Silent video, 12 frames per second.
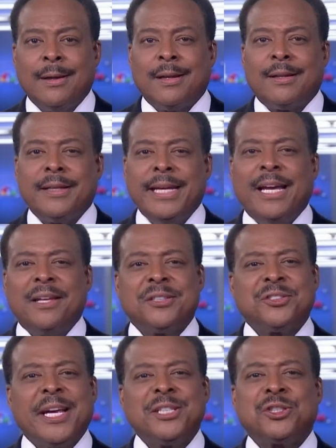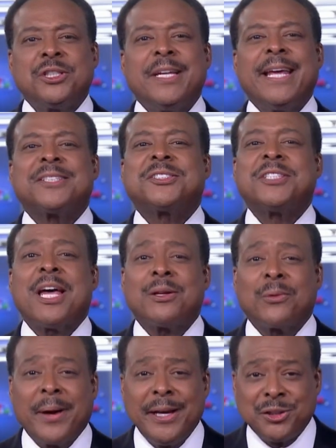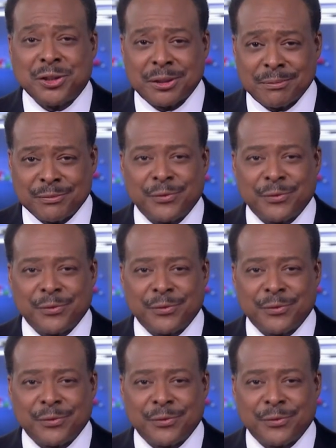Legalization acceleration.